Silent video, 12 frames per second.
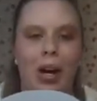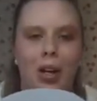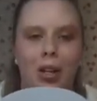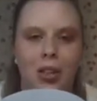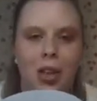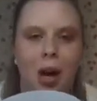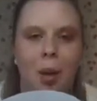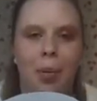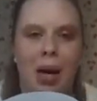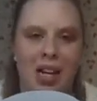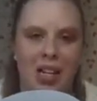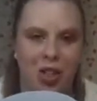on top.
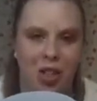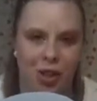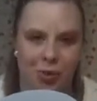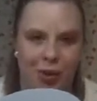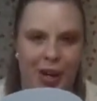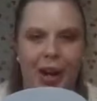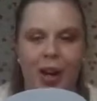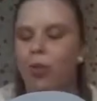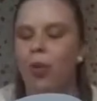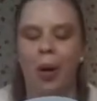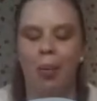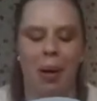I just ran out of
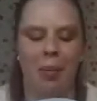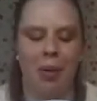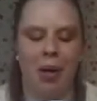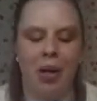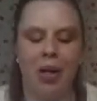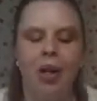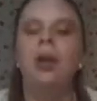white paper.